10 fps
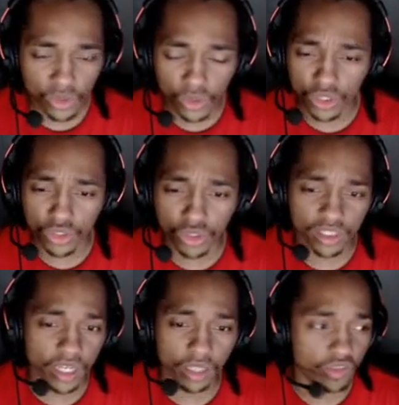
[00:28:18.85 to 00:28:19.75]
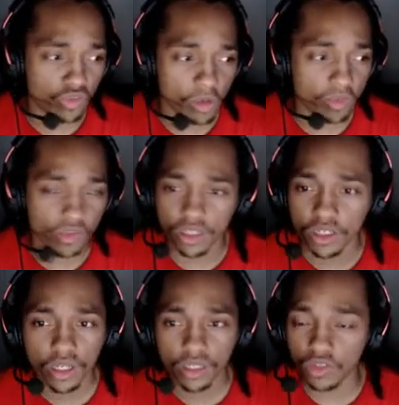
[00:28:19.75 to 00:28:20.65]
You can tell in scrims,
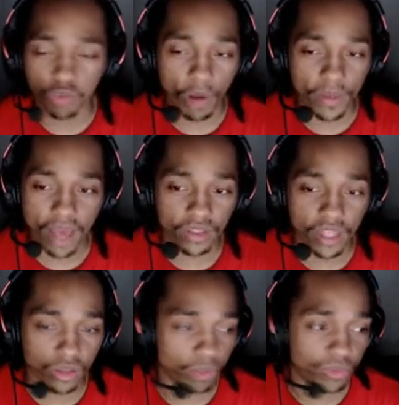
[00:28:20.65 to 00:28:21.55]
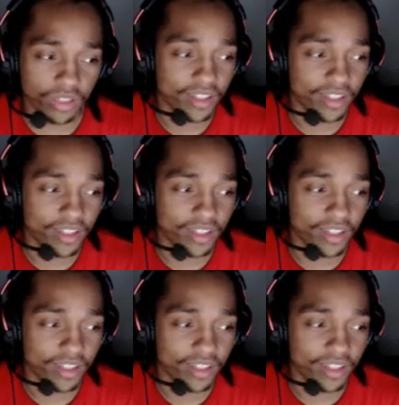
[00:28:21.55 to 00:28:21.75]
these are probably having like their